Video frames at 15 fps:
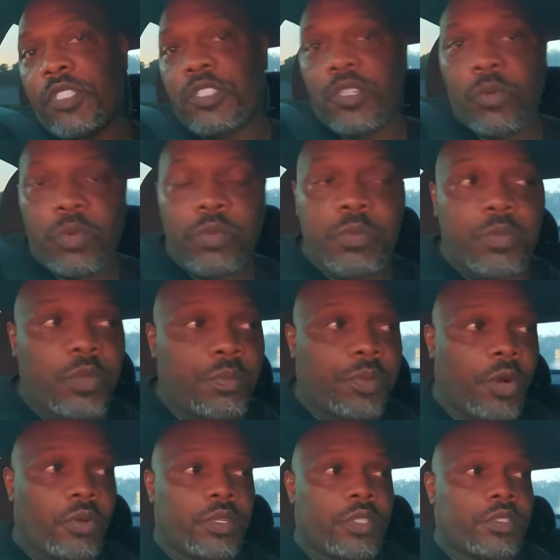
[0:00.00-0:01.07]
So we we
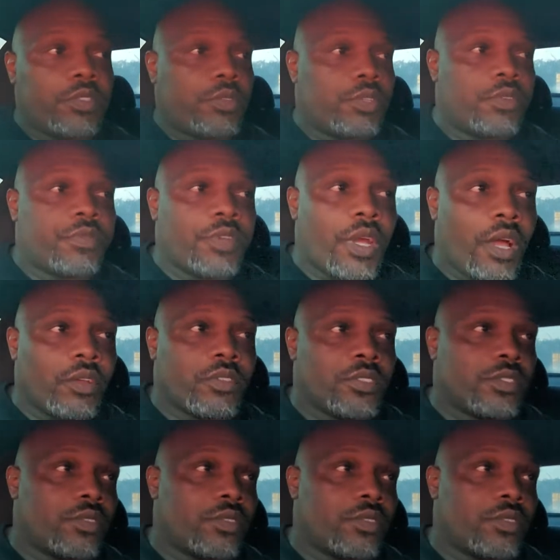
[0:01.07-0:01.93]
bowling in two different houses.